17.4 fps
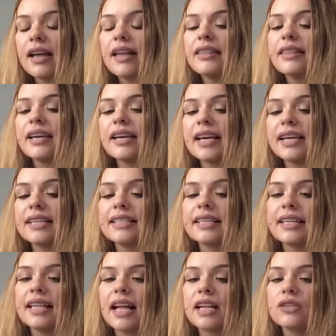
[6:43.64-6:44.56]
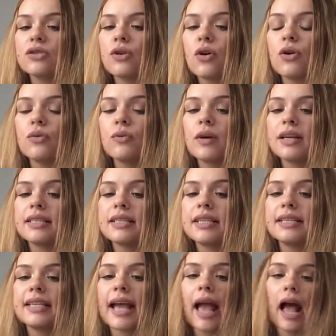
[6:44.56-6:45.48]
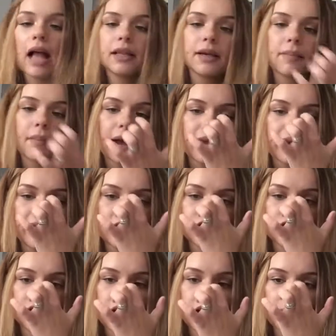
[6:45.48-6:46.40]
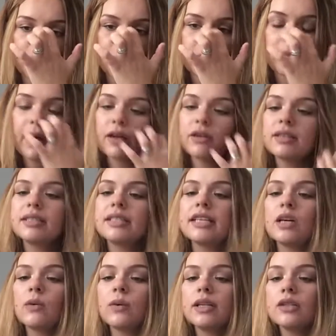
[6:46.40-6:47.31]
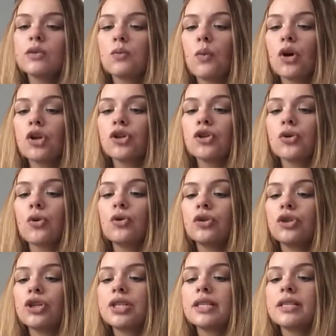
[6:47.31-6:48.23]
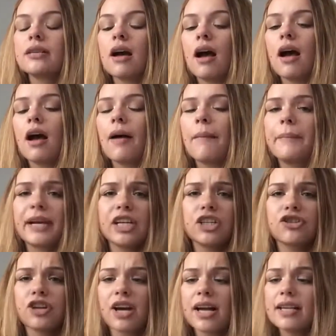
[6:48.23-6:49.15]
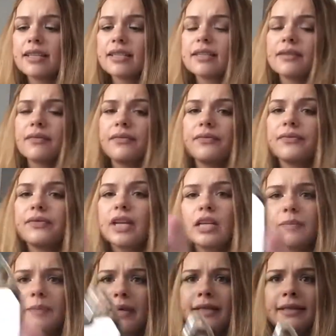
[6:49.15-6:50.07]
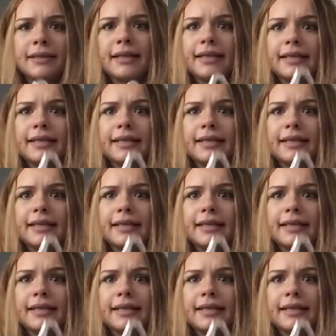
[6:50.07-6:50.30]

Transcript: The next thing that sold was this Halle by Adriana Papel sequence one shoulder pink dress. I was about to say